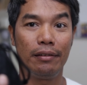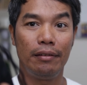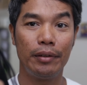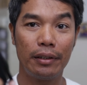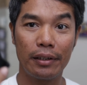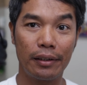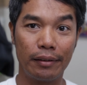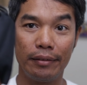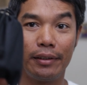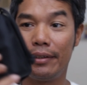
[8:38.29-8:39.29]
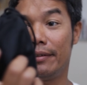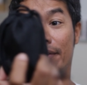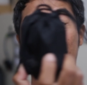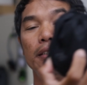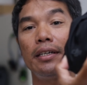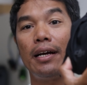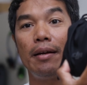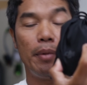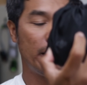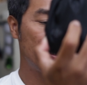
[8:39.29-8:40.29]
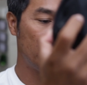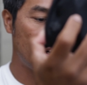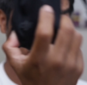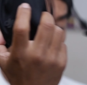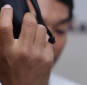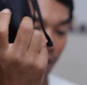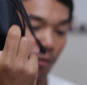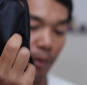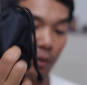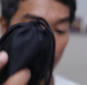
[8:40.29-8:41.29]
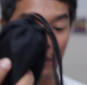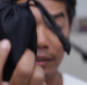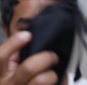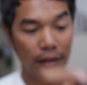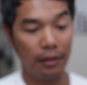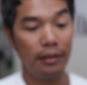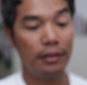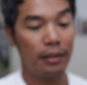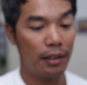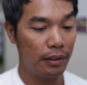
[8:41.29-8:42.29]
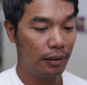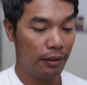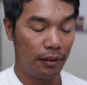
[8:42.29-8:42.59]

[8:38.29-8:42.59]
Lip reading: With here's the DJI mic. I bought this with my own money, and DJI